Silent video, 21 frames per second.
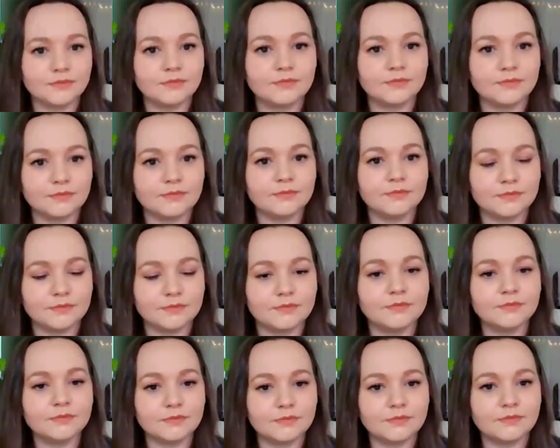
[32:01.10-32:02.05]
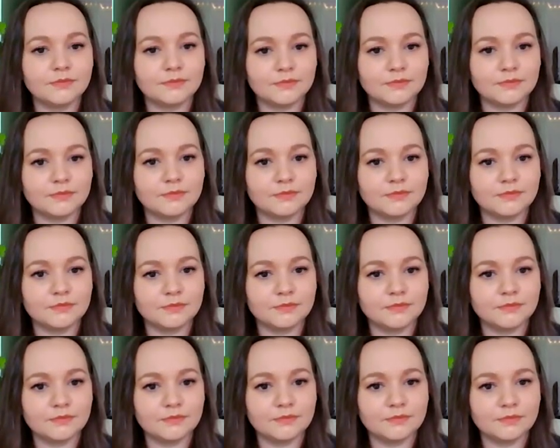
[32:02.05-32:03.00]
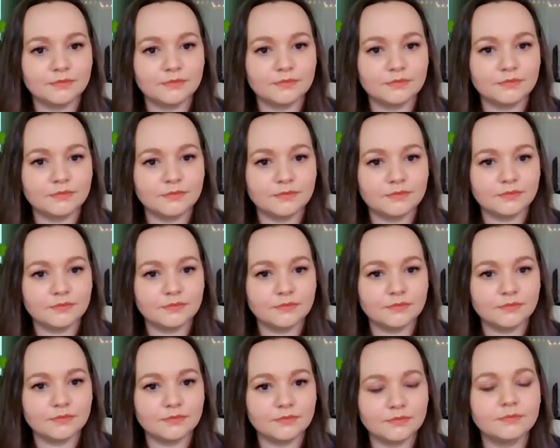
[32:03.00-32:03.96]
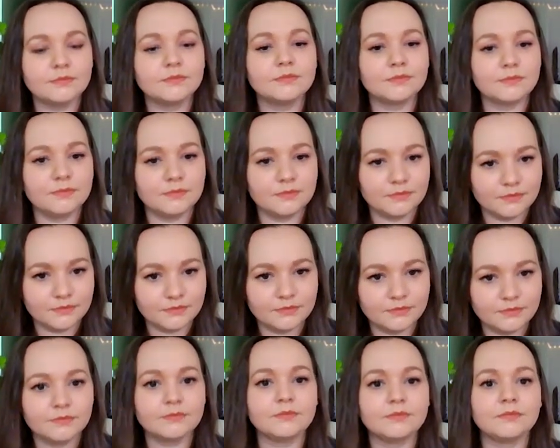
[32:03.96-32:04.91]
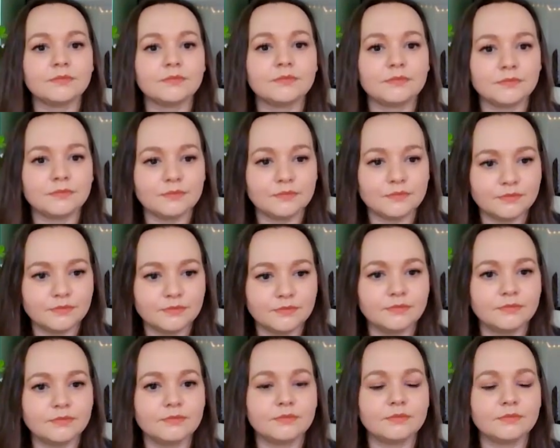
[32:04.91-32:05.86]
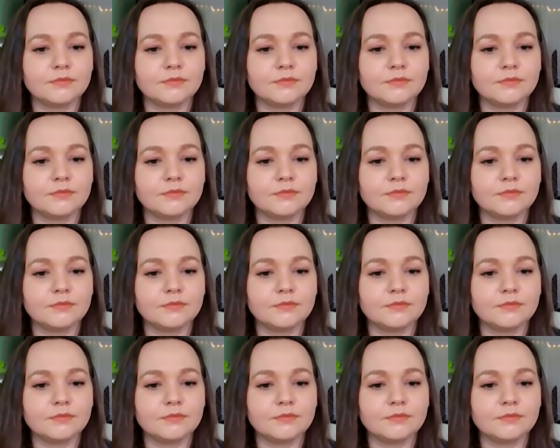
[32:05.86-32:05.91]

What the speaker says: This person isn't speaking.